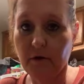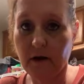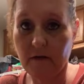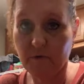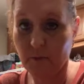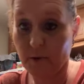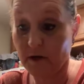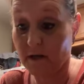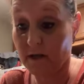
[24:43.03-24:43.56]
have
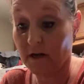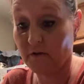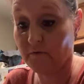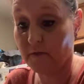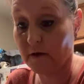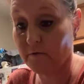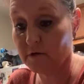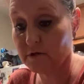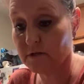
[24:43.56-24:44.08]
to put any
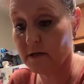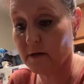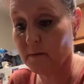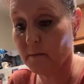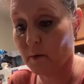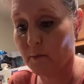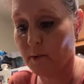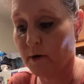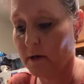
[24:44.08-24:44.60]
flavors in them
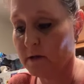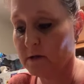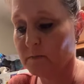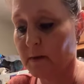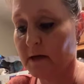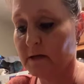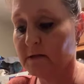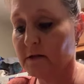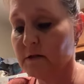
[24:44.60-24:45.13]
or put any
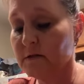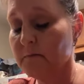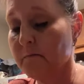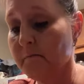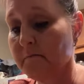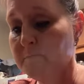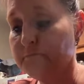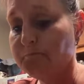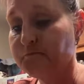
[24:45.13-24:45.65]
spices.
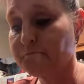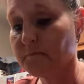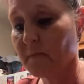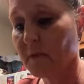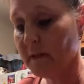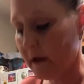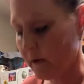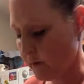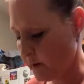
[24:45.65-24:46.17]

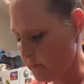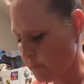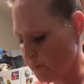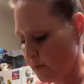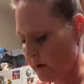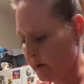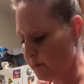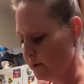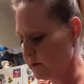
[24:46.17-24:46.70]
That one I
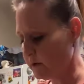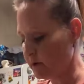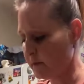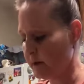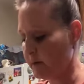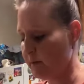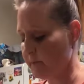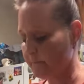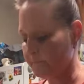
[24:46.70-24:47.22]
want to put a little bit
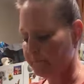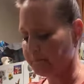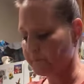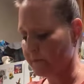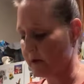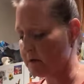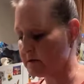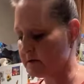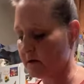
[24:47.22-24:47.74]
of
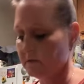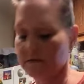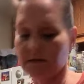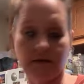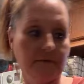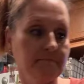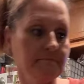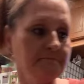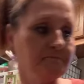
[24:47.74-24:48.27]
salt
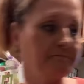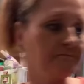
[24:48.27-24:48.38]
in.